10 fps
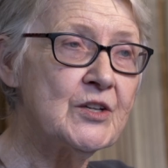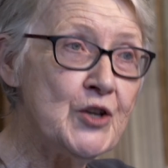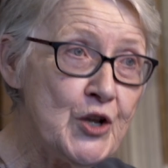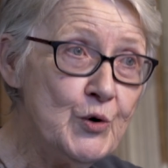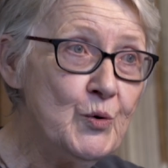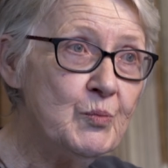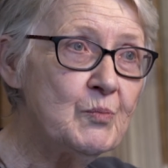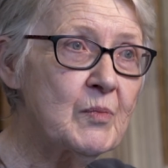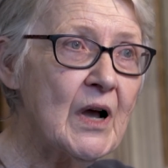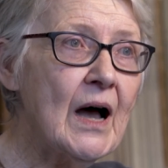a new
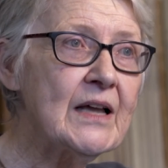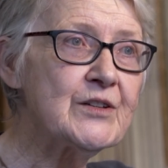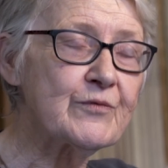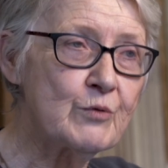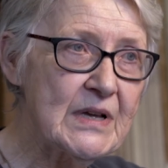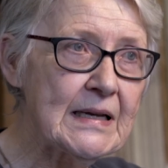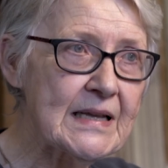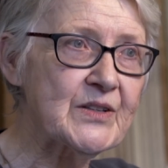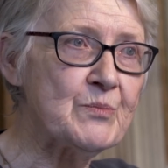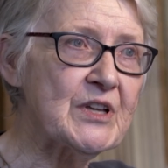kind of
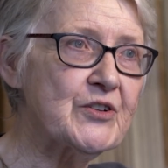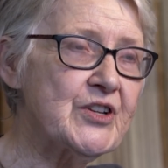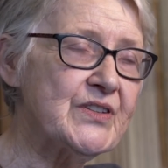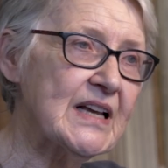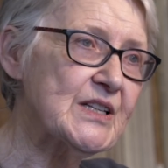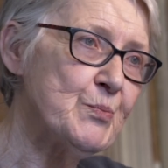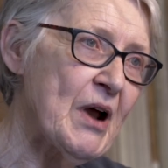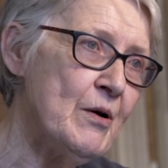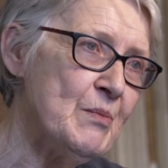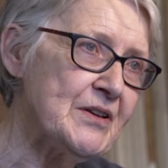realism that she's
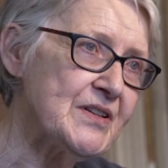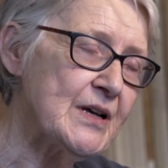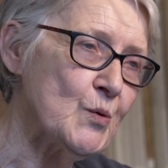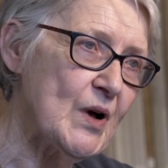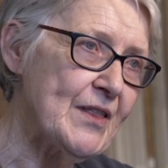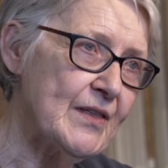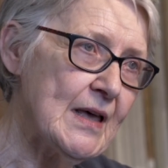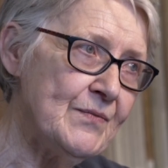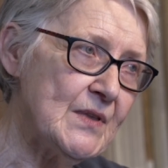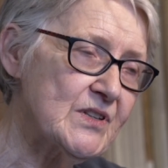experimenting with
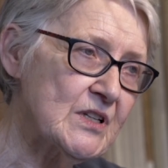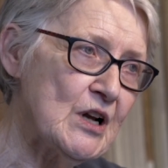in this